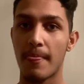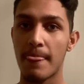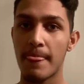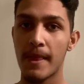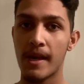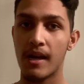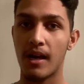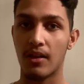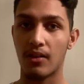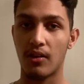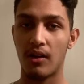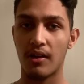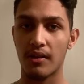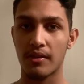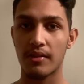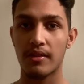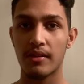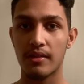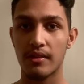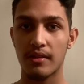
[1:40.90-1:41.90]
Along
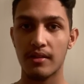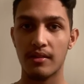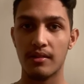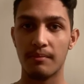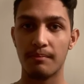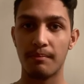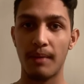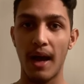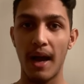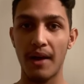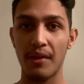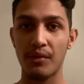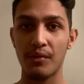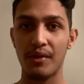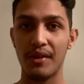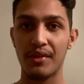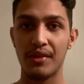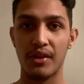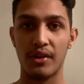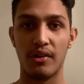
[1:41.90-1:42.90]
the pathway,
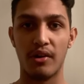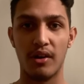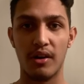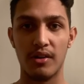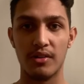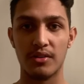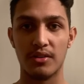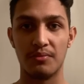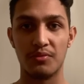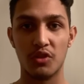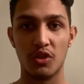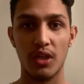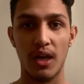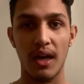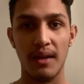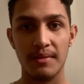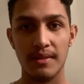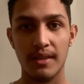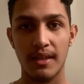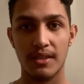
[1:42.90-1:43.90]
there are some
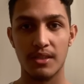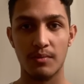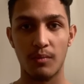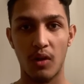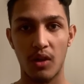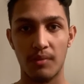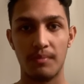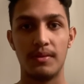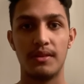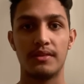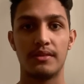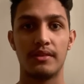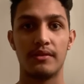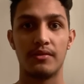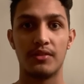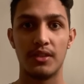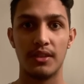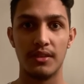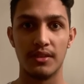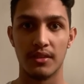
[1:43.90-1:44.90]
traps and smaller pieces of
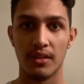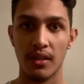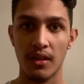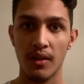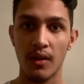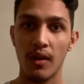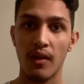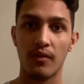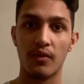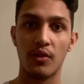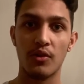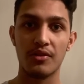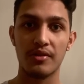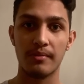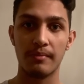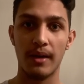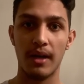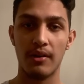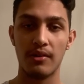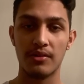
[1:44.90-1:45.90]
cheese. Of course, the
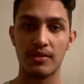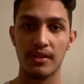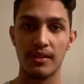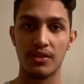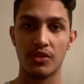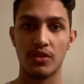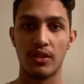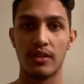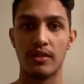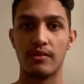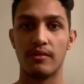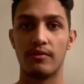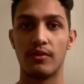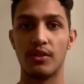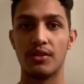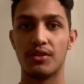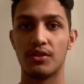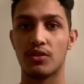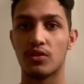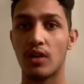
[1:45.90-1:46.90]
mouse is trying to avoid
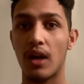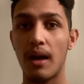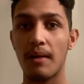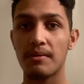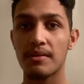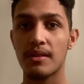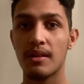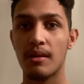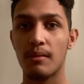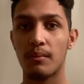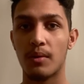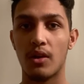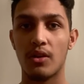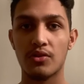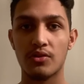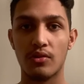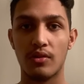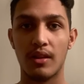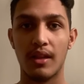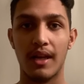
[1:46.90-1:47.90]
the traps, but also
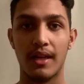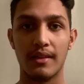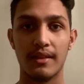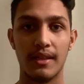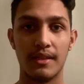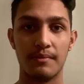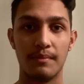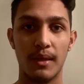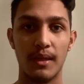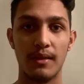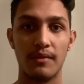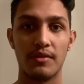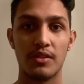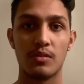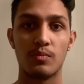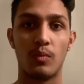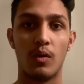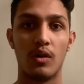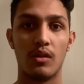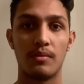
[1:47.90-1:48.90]
collect as many of the
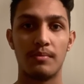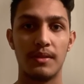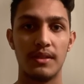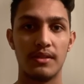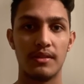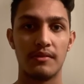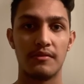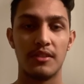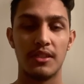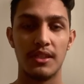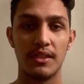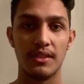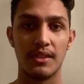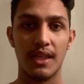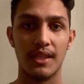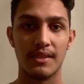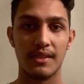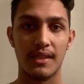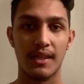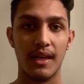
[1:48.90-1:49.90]
smaller pieces of cheese
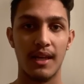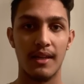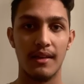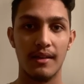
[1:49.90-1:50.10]
as it can.